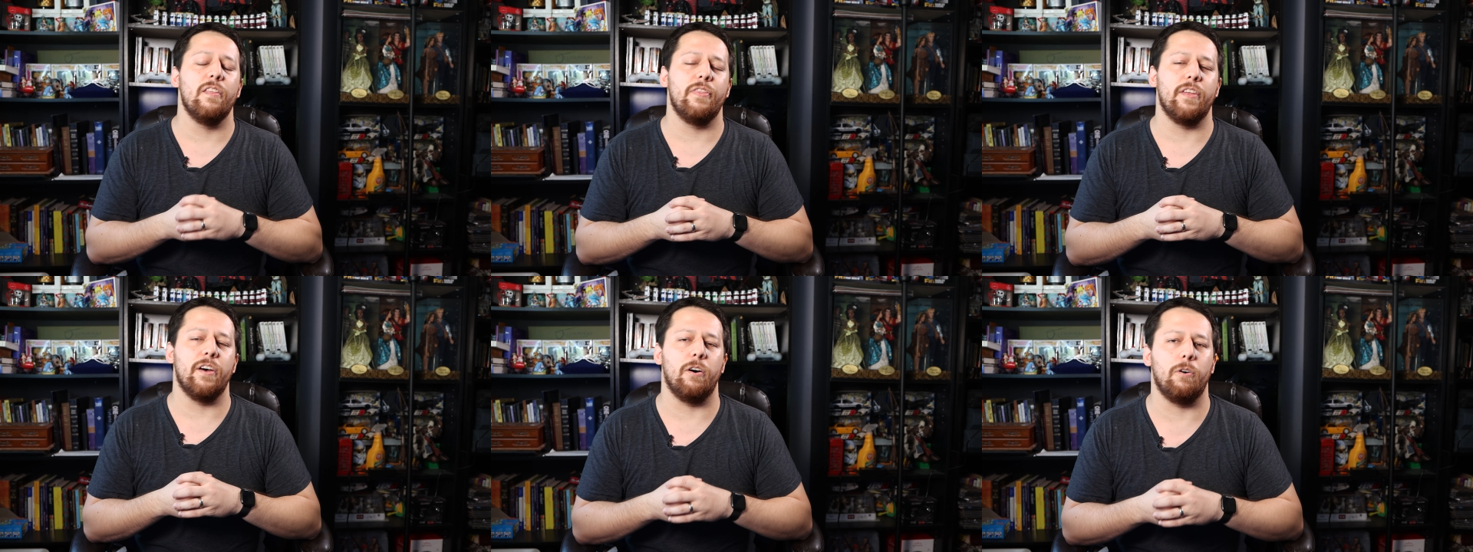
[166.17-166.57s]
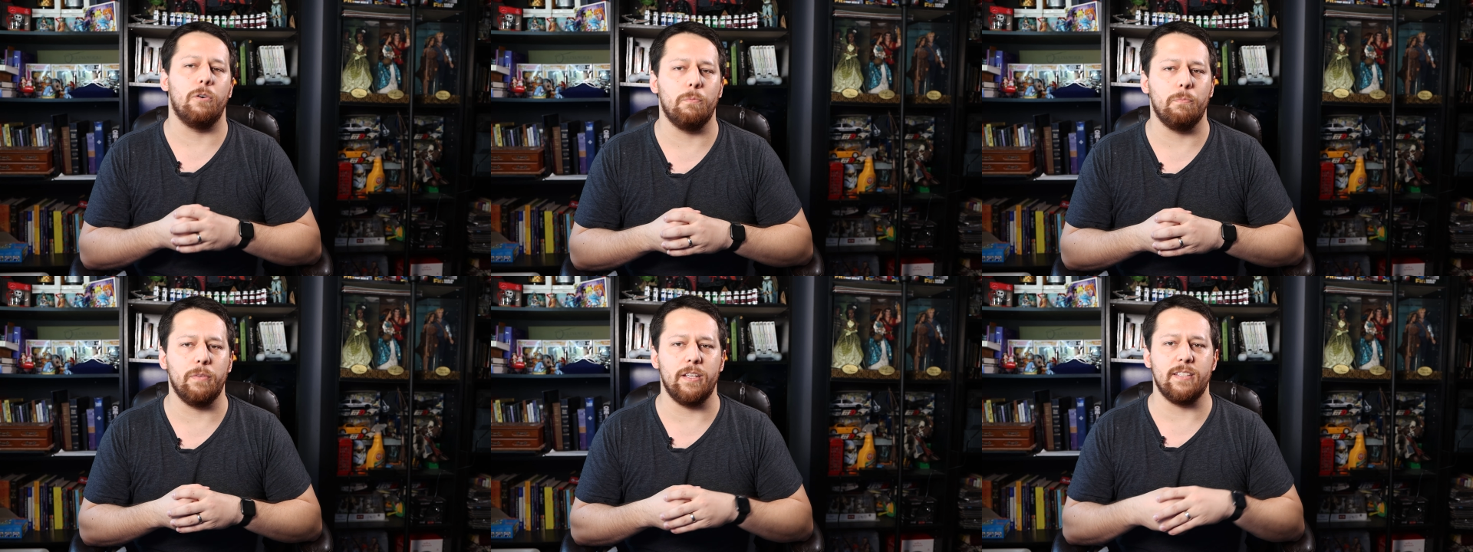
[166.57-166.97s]
the
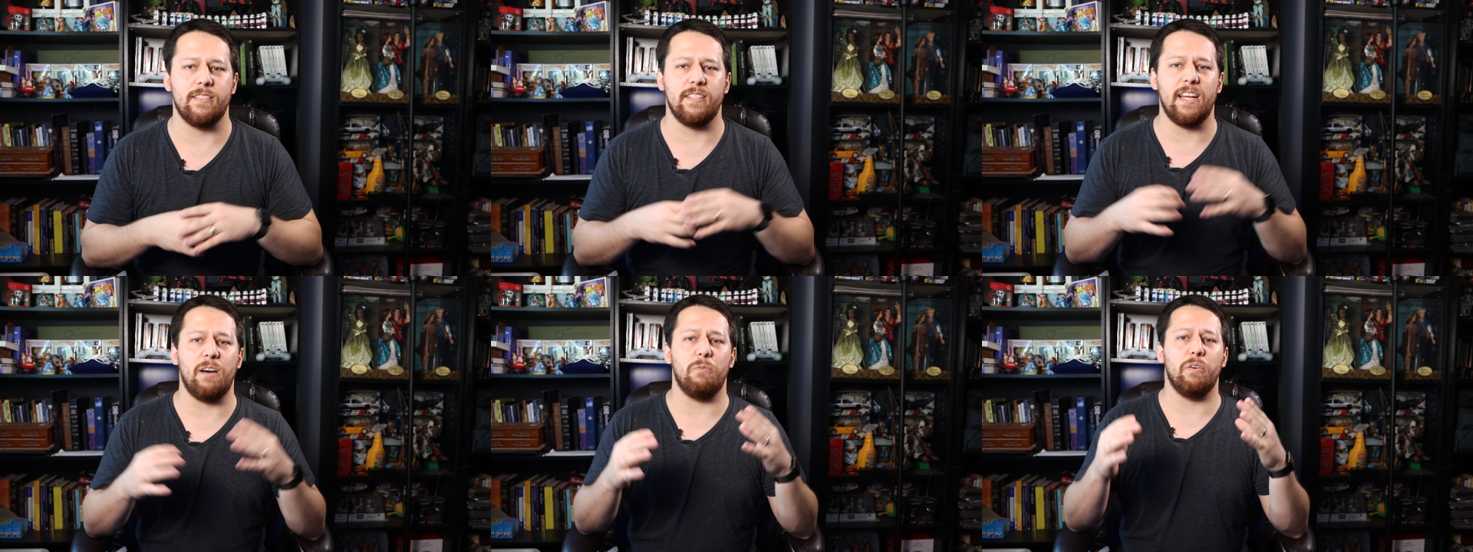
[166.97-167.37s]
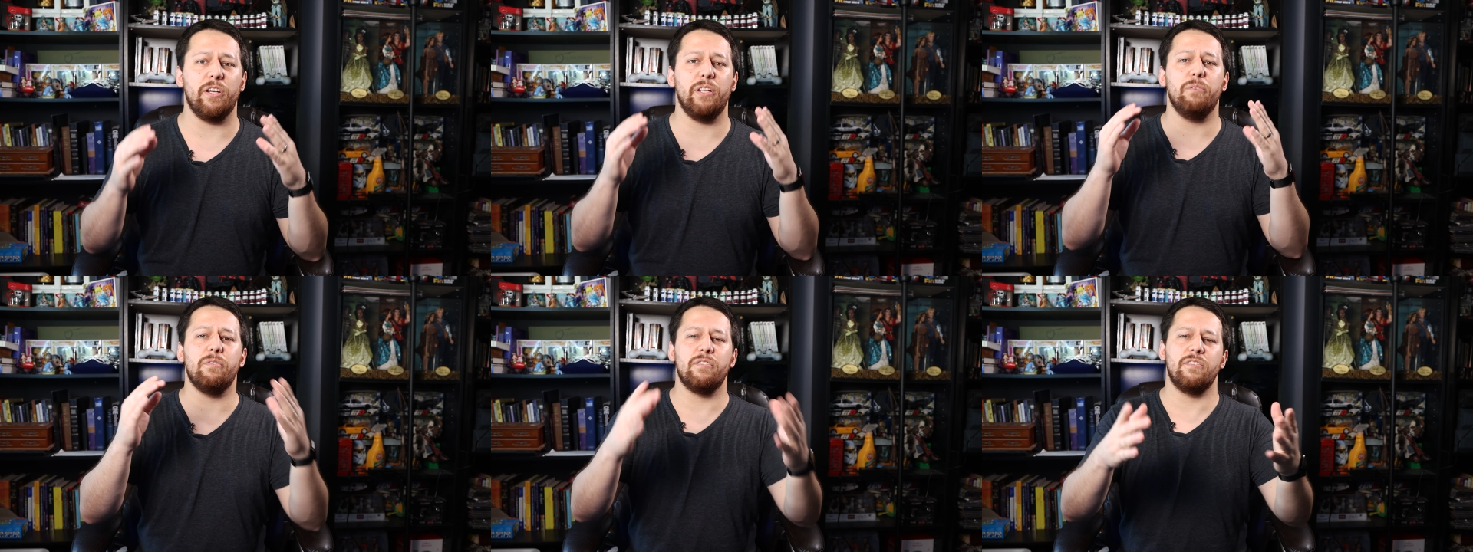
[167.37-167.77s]
homeless. Now, when
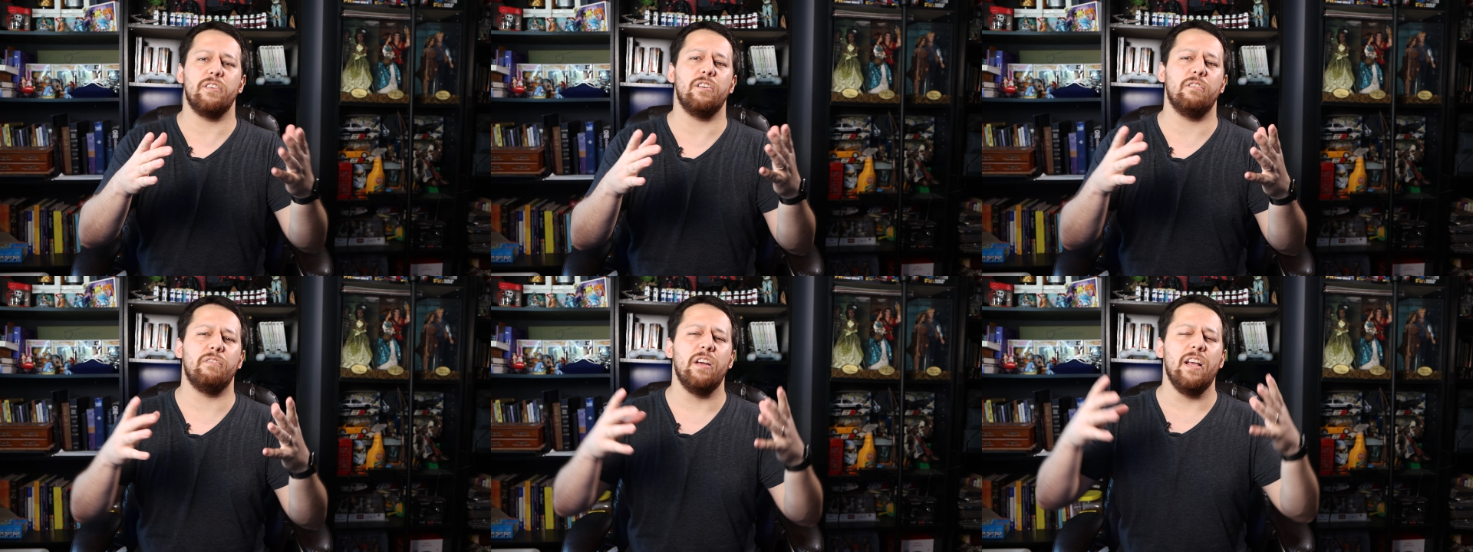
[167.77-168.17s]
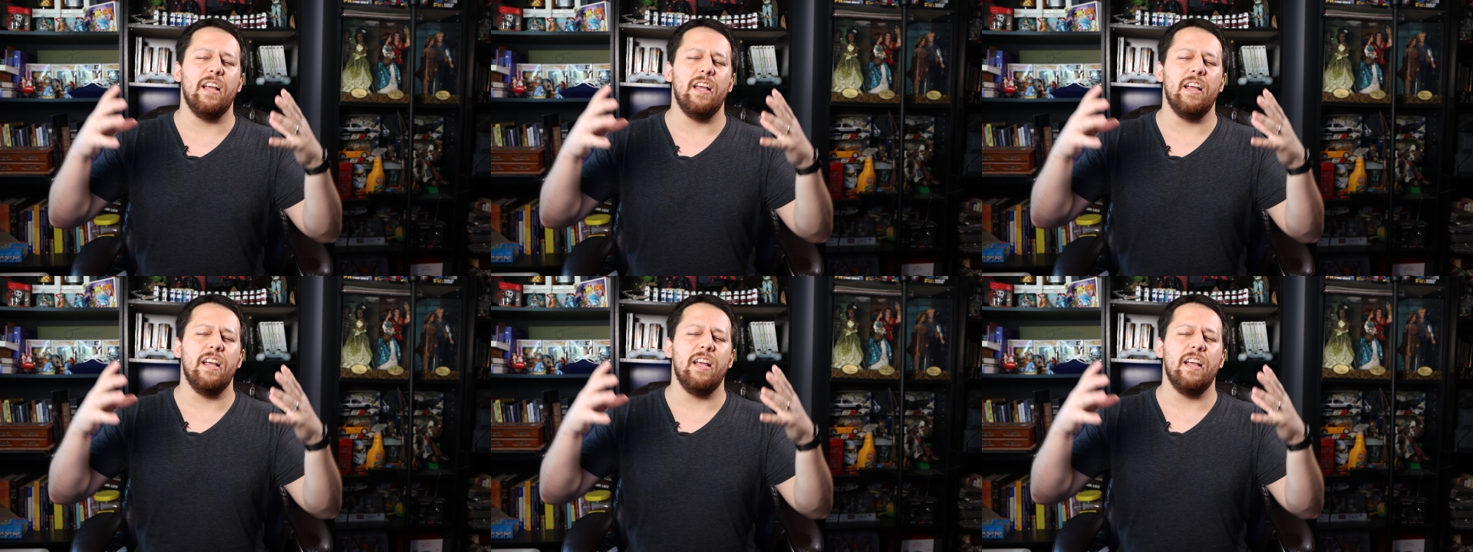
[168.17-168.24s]
you serve,